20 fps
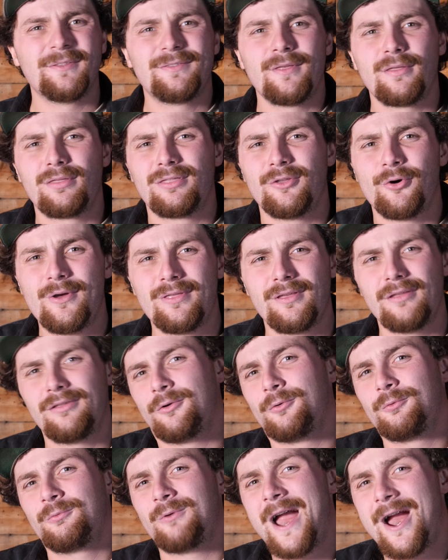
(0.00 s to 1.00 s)
this noise is
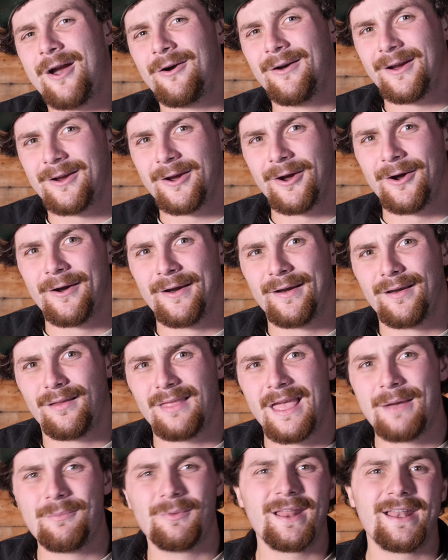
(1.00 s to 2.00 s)
a rare
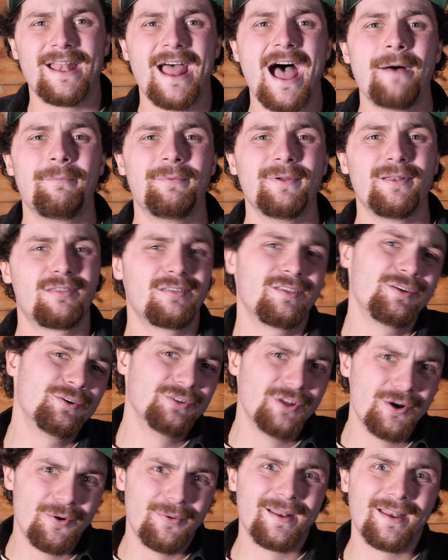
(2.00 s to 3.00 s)
occurrence, and when it happens,
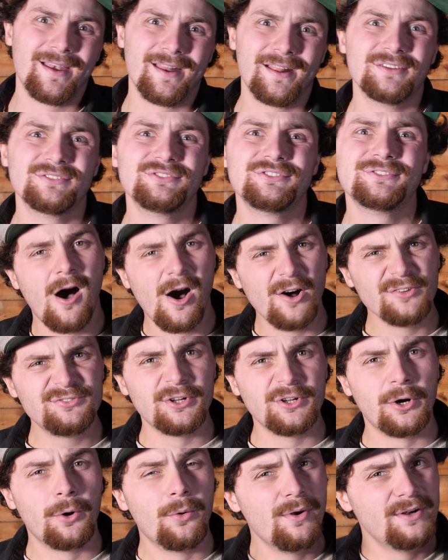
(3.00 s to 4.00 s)
you'll know what it is.
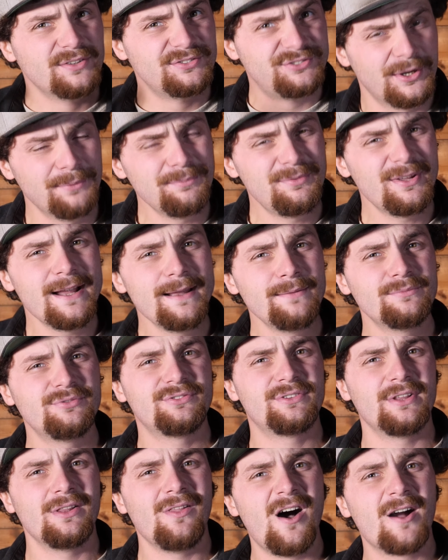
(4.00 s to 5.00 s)
Also,
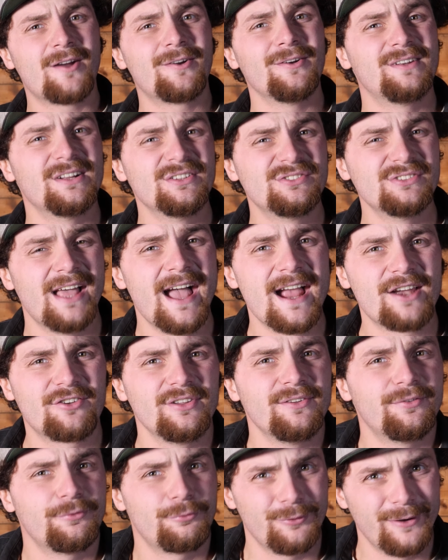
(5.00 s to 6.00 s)
sometimes the locker doesn't
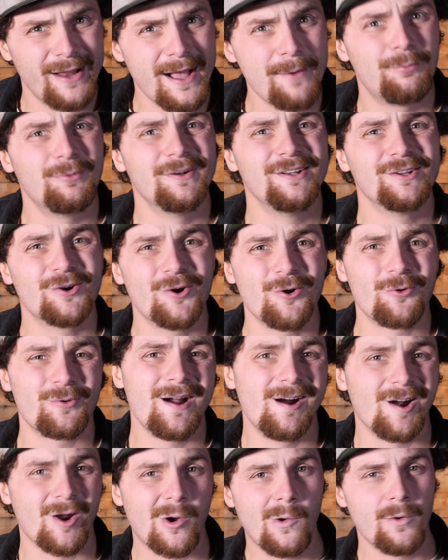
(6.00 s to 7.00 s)
actually free up when you go
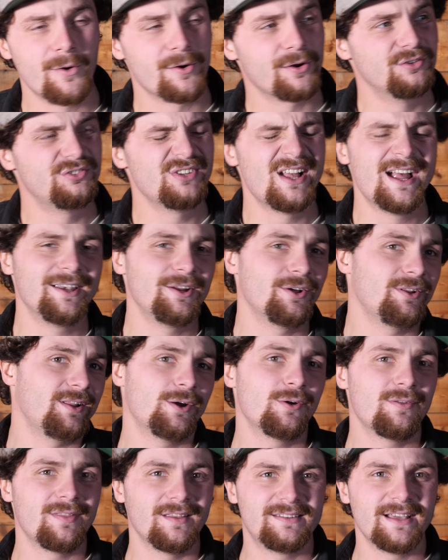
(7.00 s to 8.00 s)
around corners, and you'll
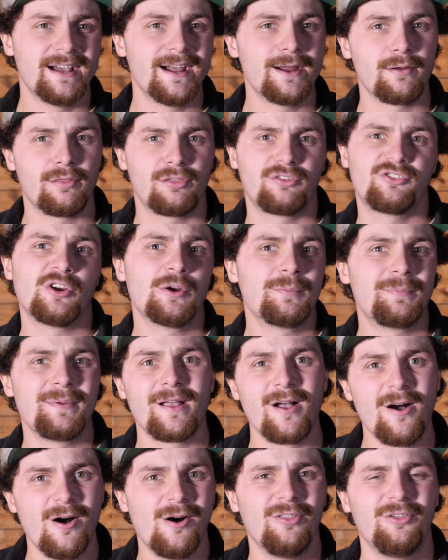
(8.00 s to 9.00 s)
hear the tires
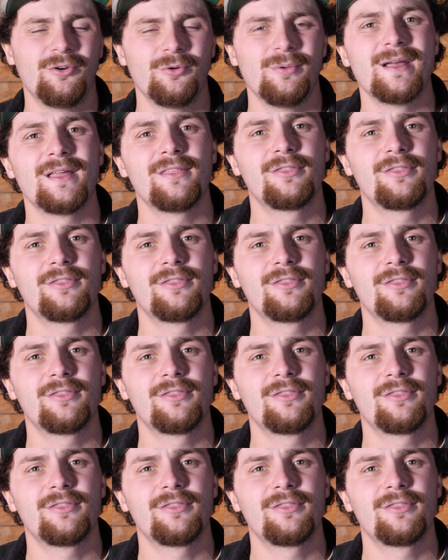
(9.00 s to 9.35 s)
chirping all the way